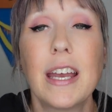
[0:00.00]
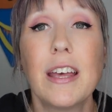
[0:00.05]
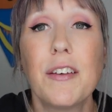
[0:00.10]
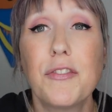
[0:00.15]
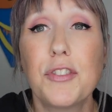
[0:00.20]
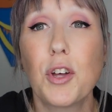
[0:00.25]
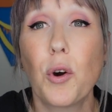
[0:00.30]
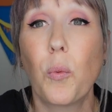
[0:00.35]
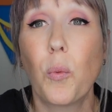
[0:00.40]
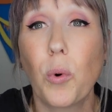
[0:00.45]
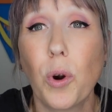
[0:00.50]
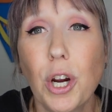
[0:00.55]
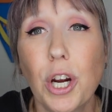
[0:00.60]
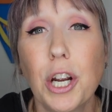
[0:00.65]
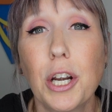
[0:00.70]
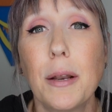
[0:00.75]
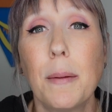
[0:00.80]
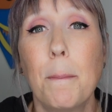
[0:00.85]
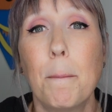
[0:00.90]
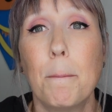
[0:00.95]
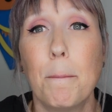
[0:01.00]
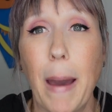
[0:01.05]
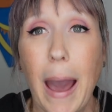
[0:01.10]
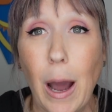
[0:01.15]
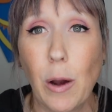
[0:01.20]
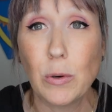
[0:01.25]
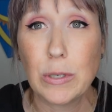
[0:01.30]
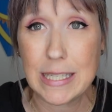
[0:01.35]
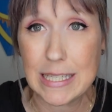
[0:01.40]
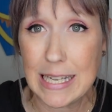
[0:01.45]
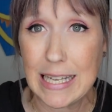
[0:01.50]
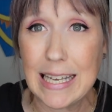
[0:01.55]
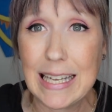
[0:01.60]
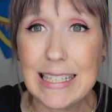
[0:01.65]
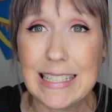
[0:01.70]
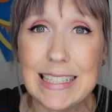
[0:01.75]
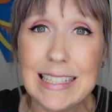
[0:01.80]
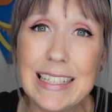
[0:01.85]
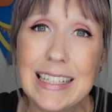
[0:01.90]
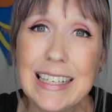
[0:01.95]
If the word mountain
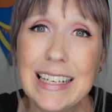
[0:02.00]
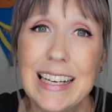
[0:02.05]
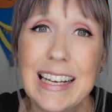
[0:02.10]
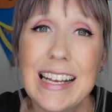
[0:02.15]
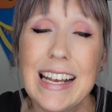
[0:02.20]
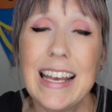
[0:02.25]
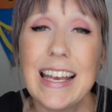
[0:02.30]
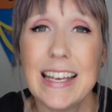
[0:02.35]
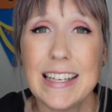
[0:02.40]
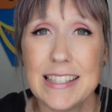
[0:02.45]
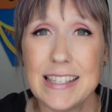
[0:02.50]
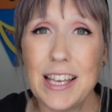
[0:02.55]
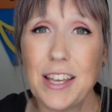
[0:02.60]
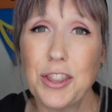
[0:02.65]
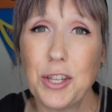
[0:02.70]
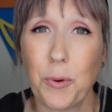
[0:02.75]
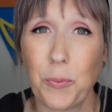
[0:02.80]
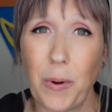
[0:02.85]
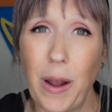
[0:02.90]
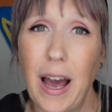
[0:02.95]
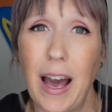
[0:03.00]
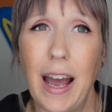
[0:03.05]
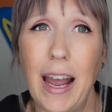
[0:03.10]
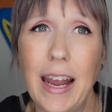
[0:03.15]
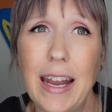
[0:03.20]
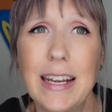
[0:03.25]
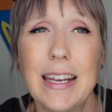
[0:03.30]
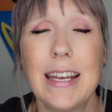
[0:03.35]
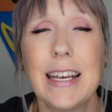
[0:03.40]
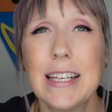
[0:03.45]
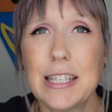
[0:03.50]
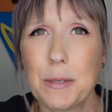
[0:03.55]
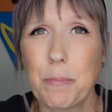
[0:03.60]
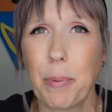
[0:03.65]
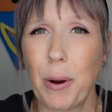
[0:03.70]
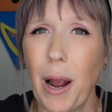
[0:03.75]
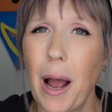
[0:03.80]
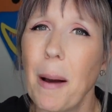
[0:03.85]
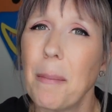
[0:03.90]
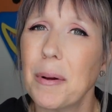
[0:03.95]
is in the ride, it's
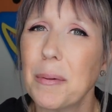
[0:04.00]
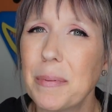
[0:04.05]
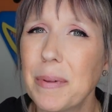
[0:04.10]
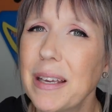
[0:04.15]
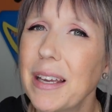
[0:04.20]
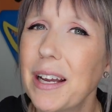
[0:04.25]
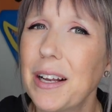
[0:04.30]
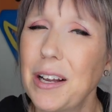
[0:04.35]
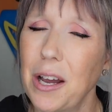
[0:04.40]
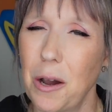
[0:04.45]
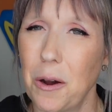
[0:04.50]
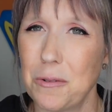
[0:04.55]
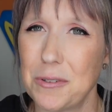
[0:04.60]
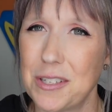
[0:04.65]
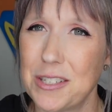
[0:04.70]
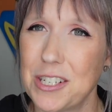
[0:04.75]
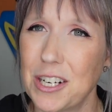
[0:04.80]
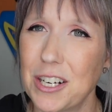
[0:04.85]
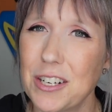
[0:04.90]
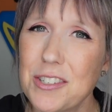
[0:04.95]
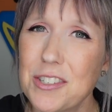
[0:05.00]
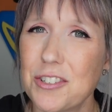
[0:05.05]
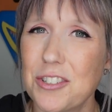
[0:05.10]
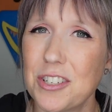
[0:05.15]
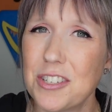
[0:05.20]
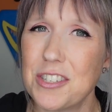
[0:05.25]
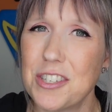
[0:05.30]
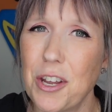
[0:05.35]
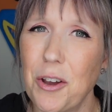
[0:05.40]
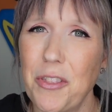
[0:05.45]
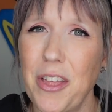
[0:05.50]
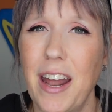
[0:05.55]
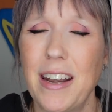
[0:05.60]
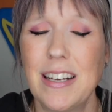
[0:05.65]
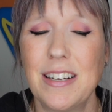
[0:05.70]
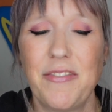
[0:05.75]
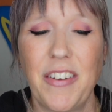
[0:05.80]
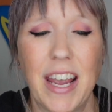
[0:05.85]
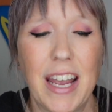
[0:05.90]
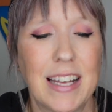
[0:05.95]
probably a coaster, so just know that
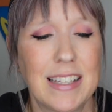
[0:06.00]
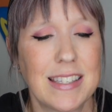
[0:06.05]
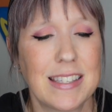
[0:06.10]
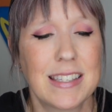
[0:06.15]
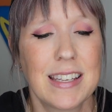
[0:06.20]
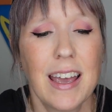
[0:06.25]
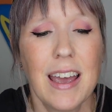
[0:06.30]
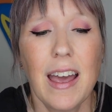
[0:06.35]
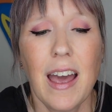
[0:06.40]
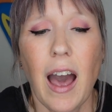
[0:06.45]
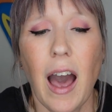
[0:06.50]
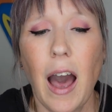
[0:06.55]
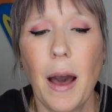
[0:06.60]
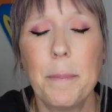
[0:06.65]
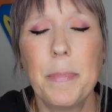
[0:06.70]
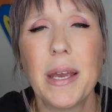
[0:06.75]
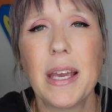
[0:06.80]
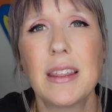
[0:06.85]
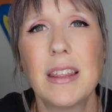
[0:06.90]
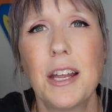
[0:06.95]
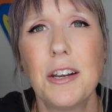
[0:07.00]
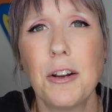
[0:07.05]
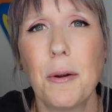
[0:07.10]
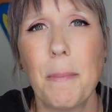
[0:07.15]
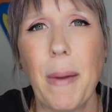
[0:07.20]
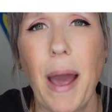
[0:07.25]
in advance. Uh, Big Thunder